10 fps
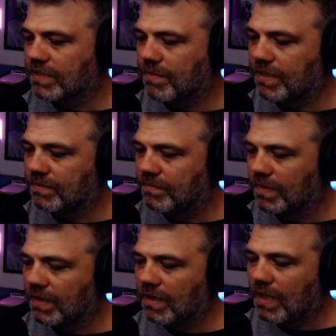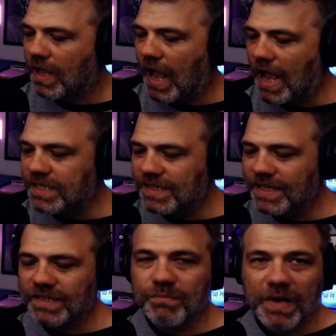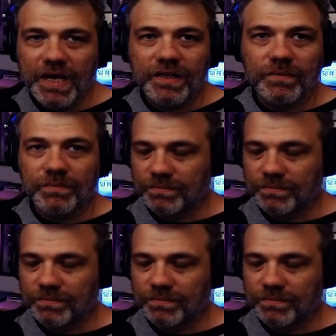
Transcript: I mean, I just like the medium.